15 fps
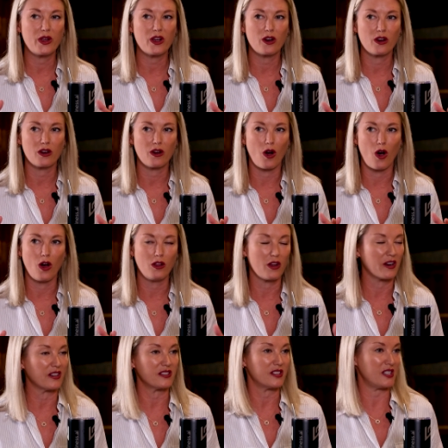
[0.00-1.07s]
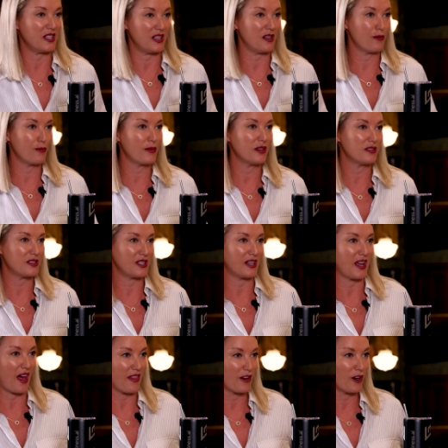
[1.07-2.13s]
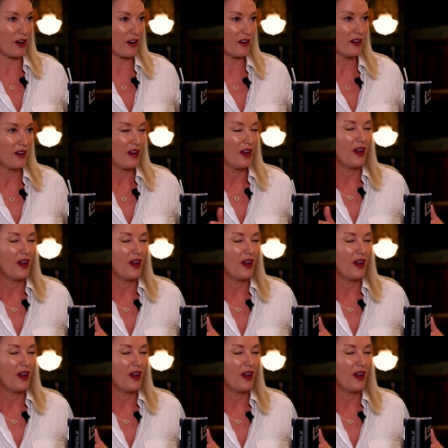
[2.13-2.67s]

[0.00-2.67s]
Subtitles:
we are all on a team together.